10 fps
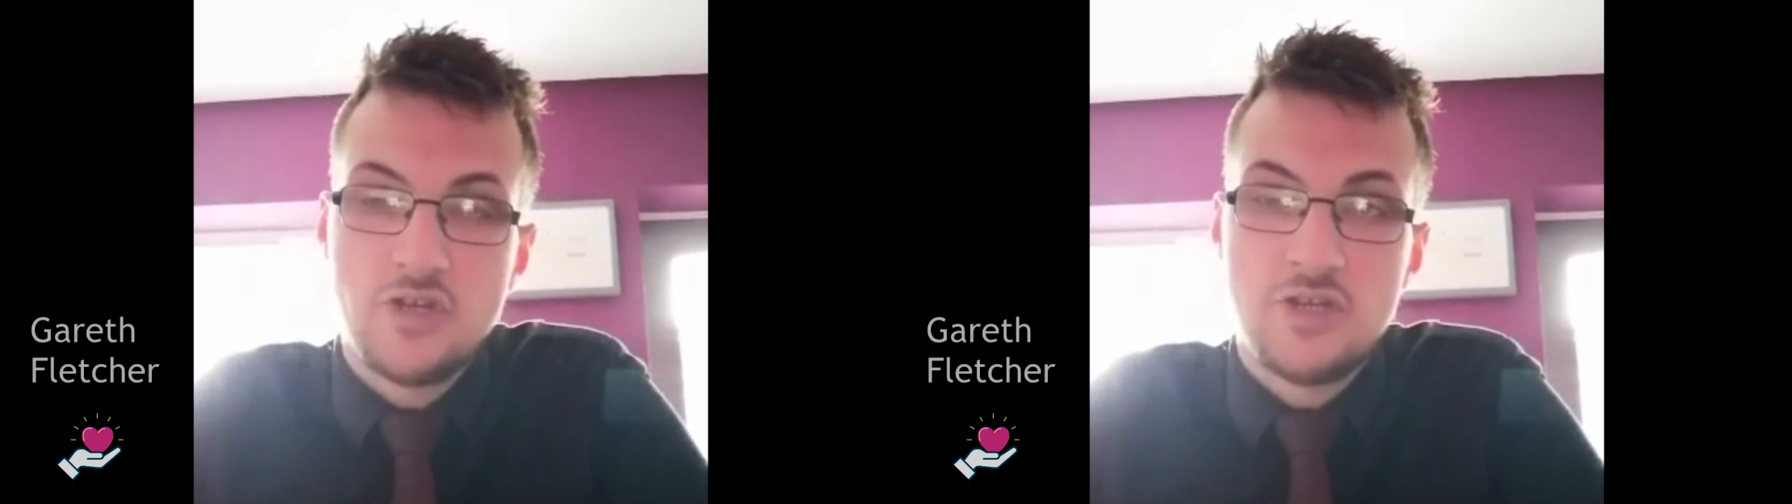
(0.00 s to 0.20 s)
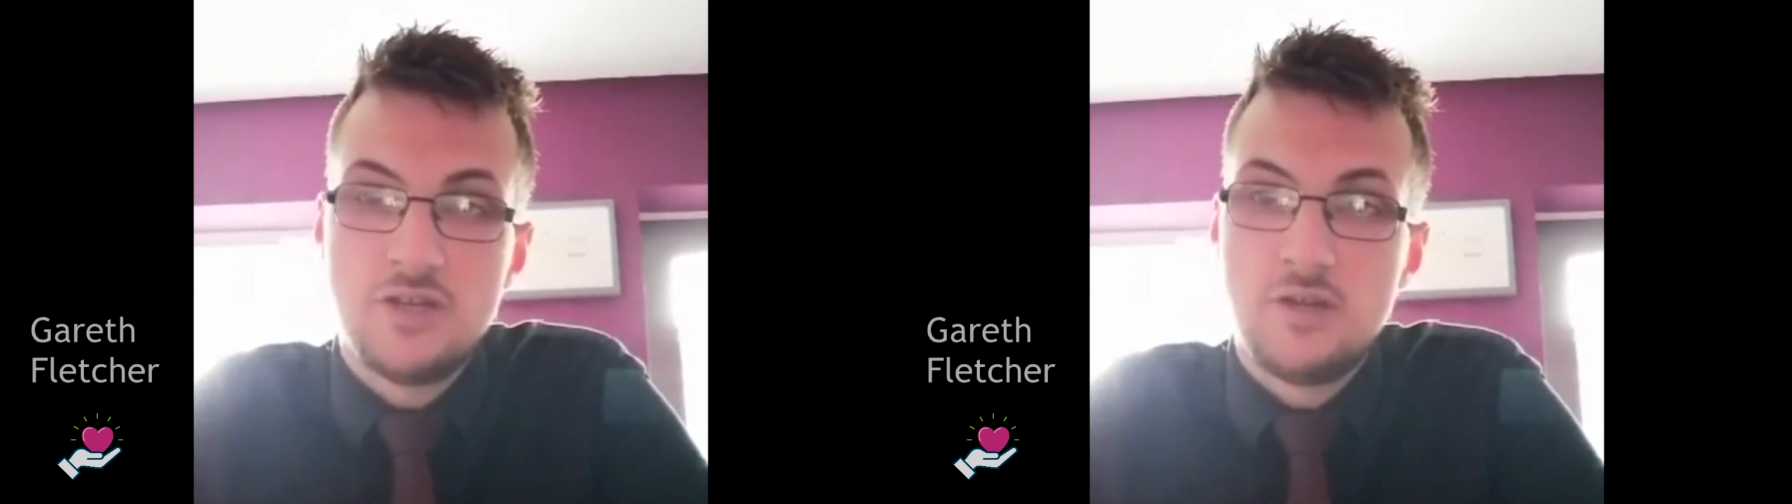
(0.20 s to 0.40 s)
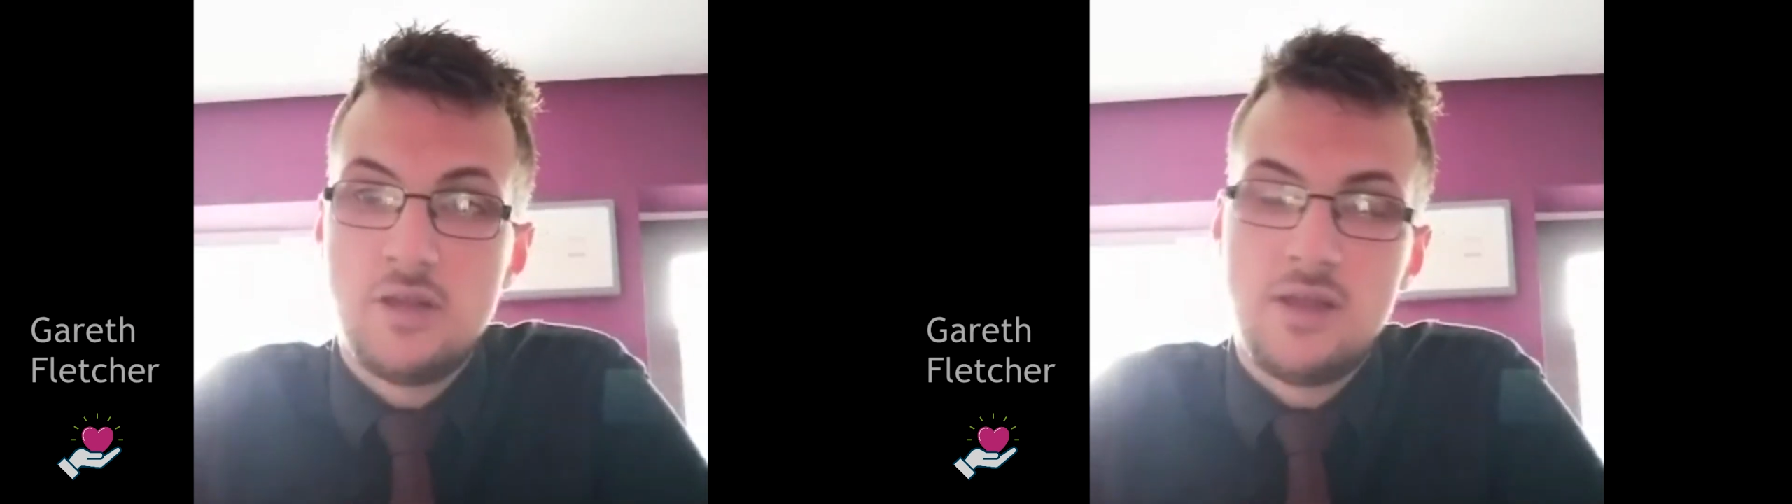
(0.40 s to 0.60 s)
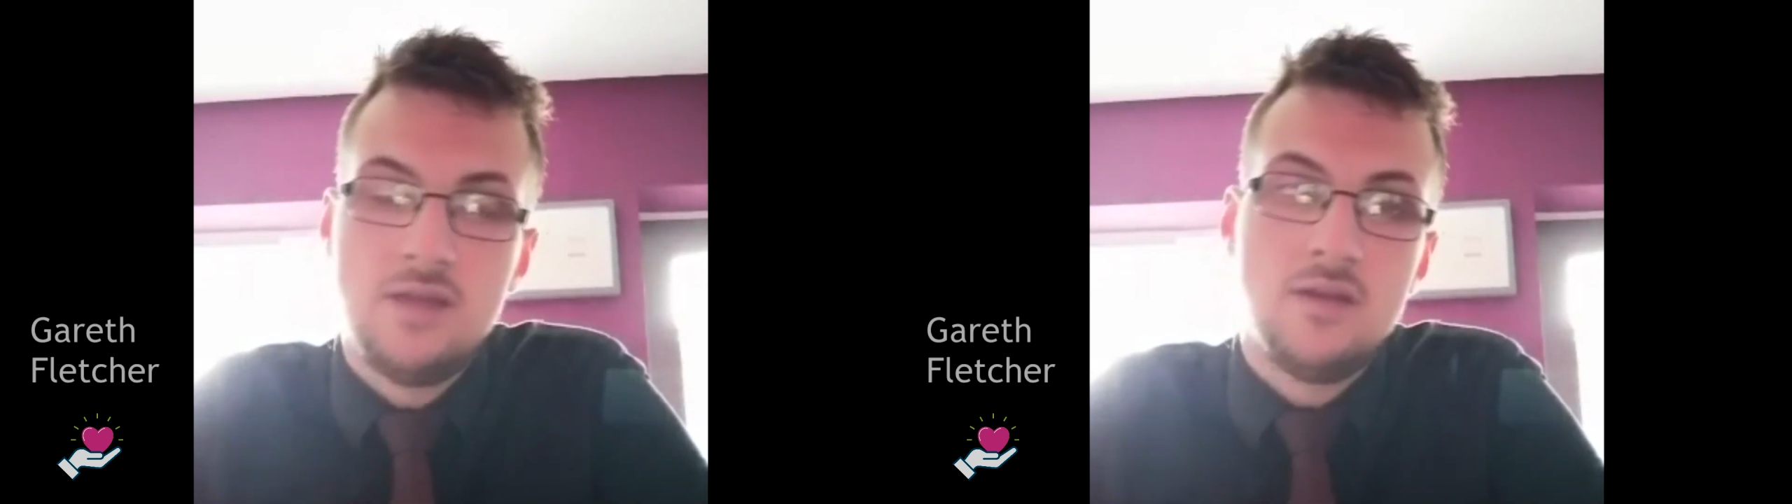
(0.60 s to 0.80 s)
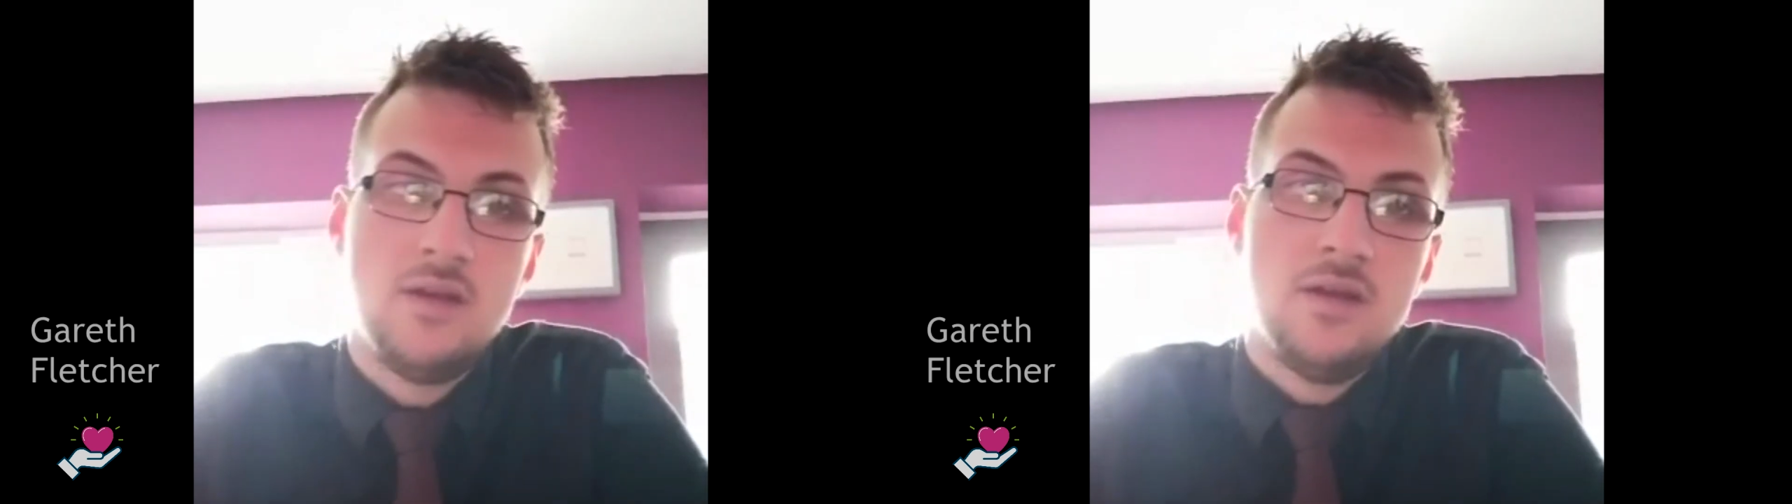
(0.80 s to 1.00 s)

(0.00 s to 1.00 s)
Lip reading: she didn't need,